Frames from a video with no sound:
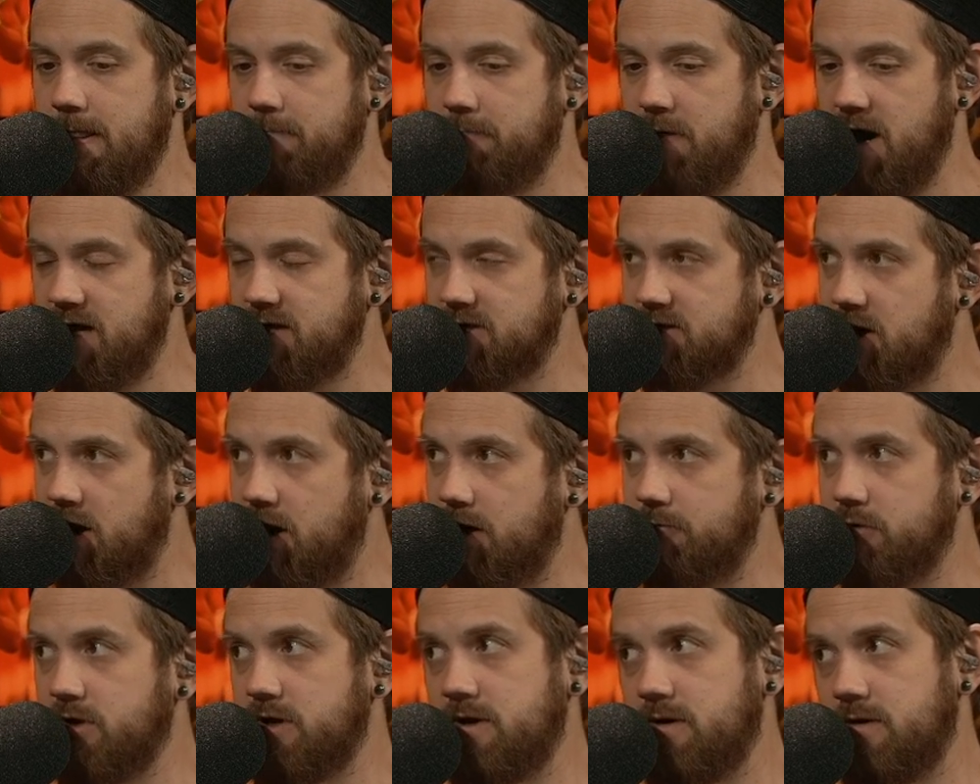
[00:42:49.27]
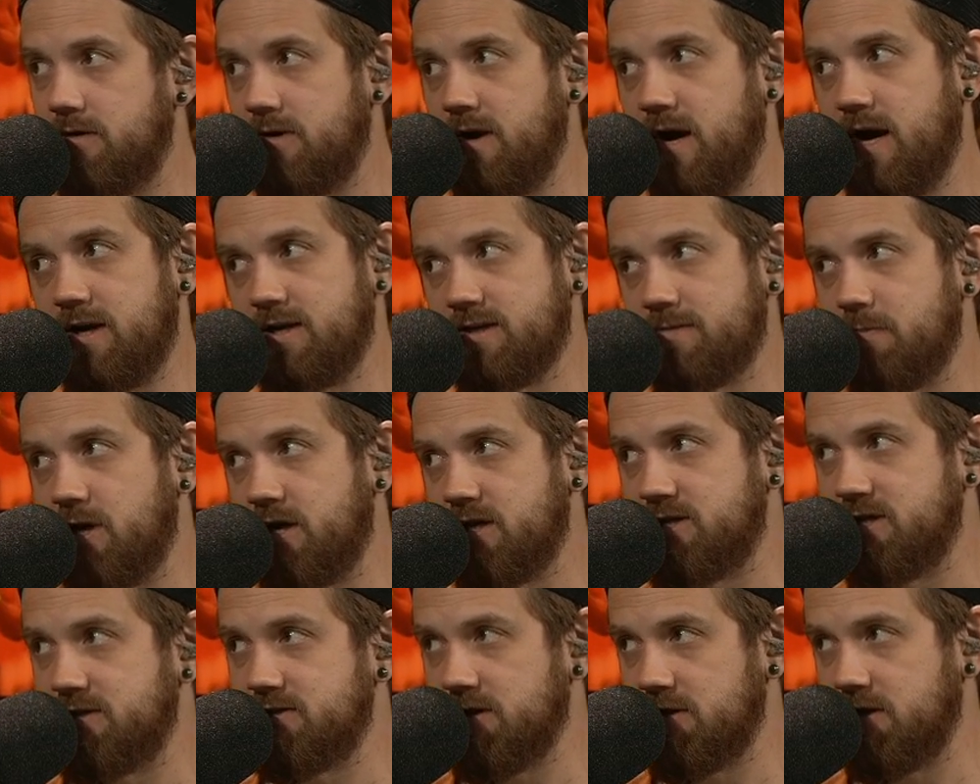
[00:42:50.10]
Mike Tomlin, not as
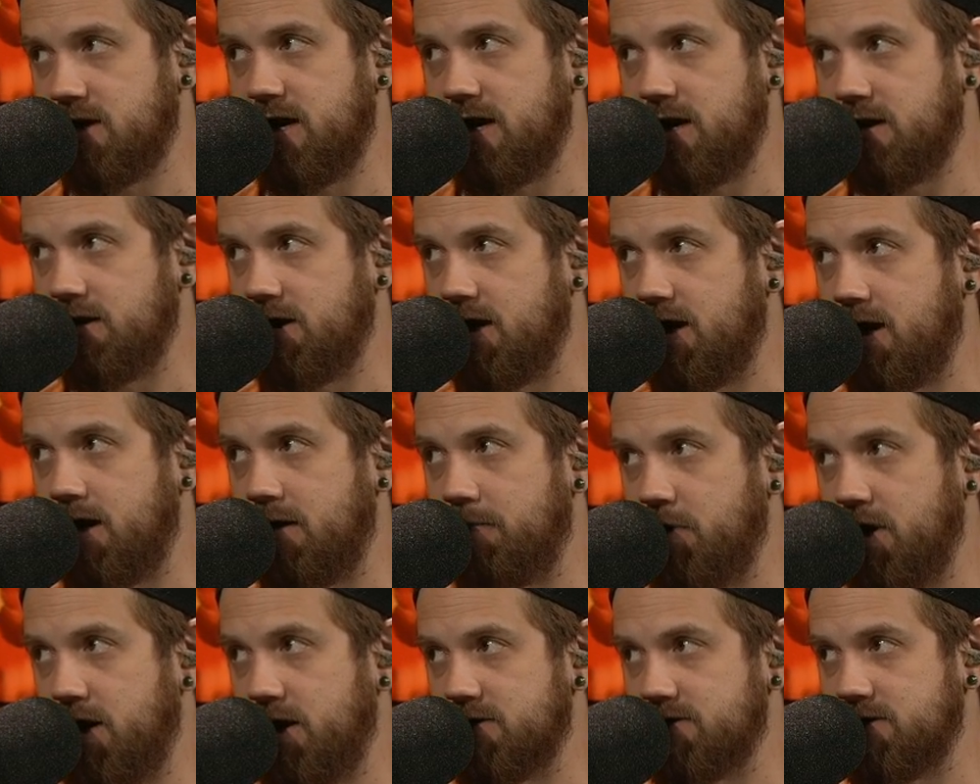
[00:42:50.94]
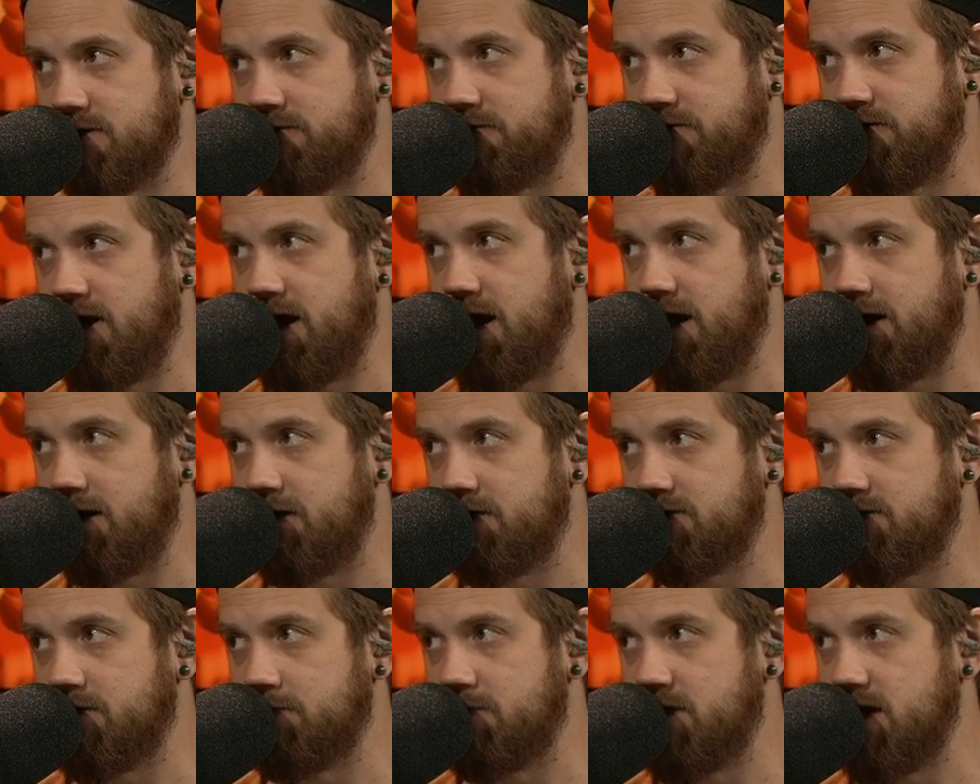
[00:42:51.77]
much as a liar, liar, pants on
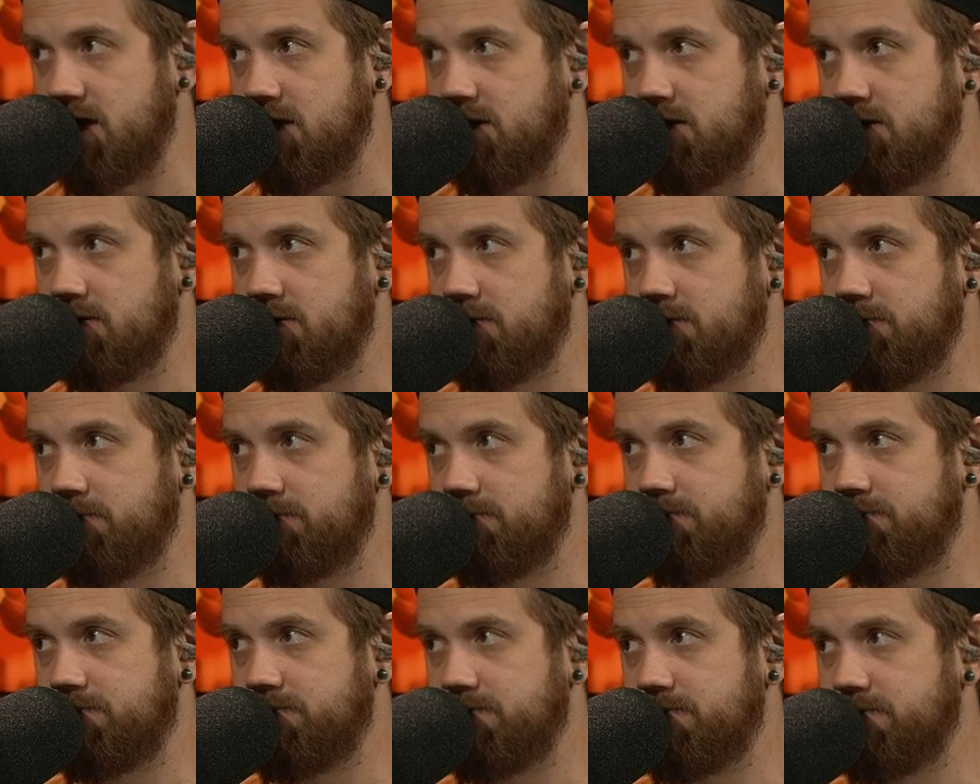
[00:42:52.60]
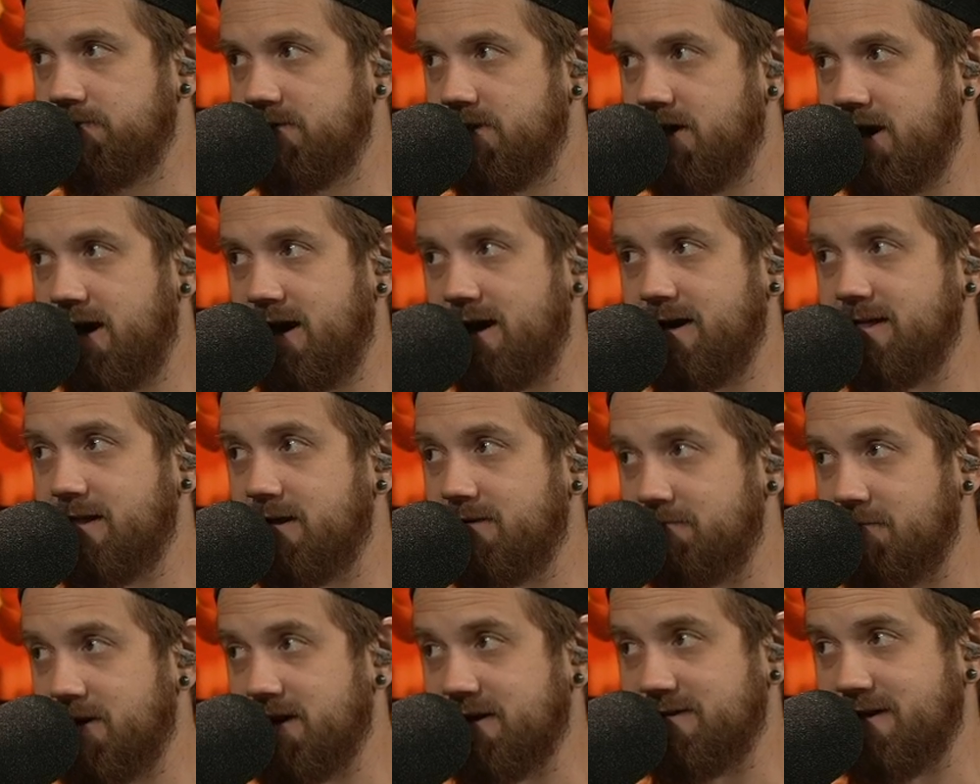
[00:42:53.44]
fire to me. I love Mike Tomlin. I
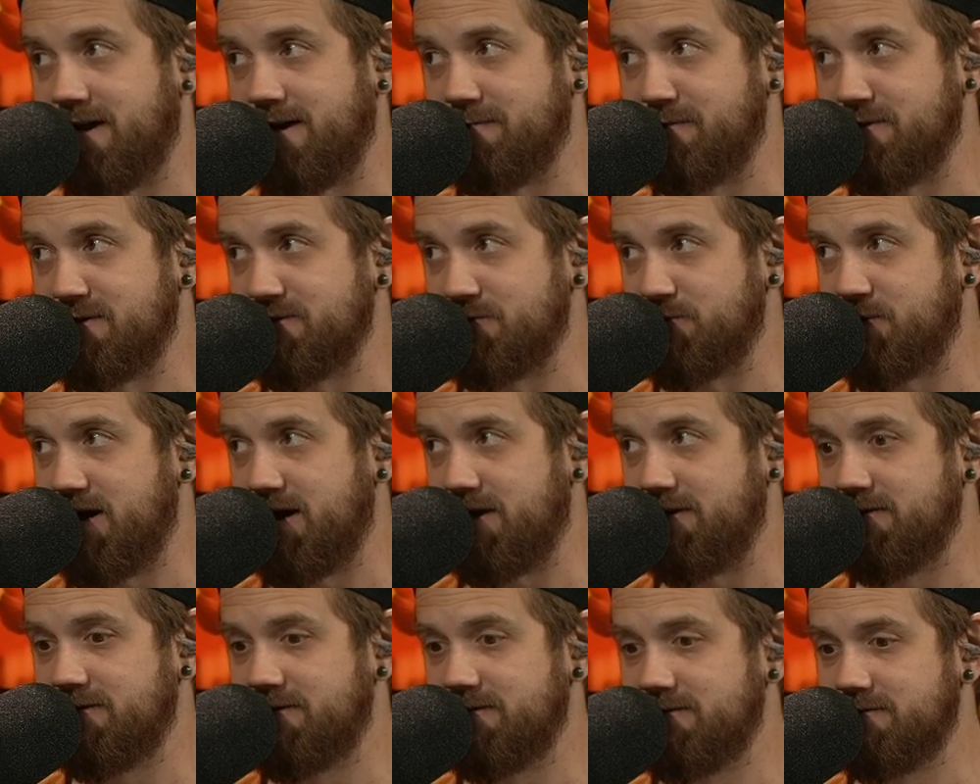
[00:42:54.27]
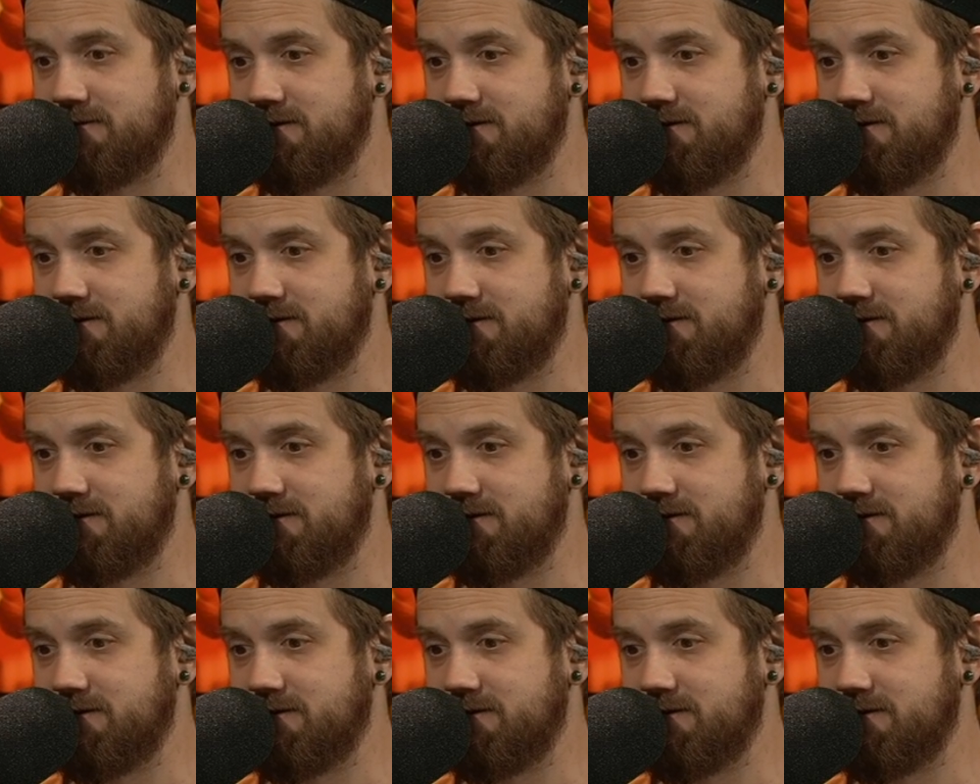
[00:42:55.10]
love Mike Tomlin as well.